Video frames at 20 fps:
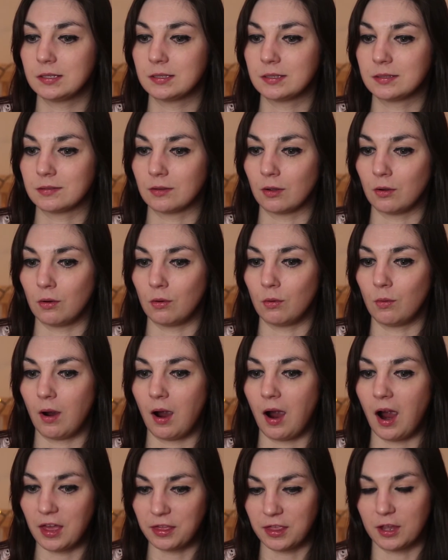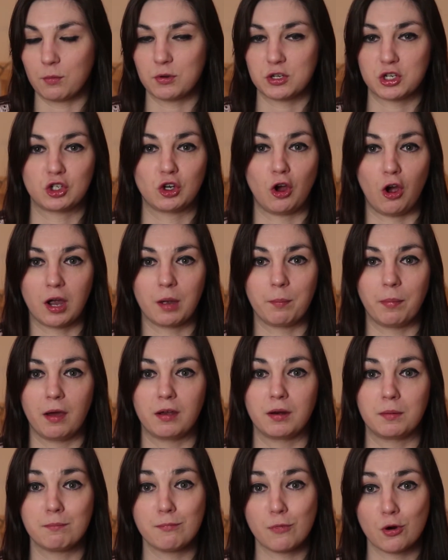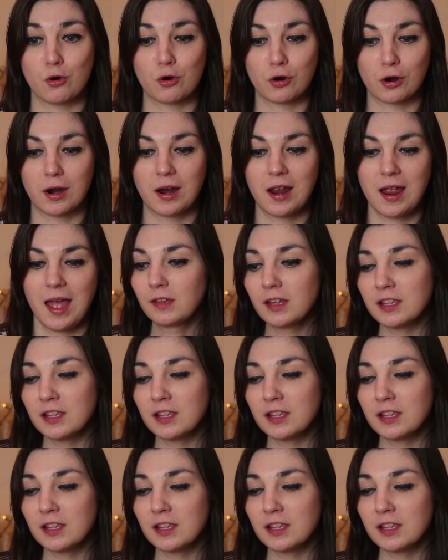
So I think we should talk about it more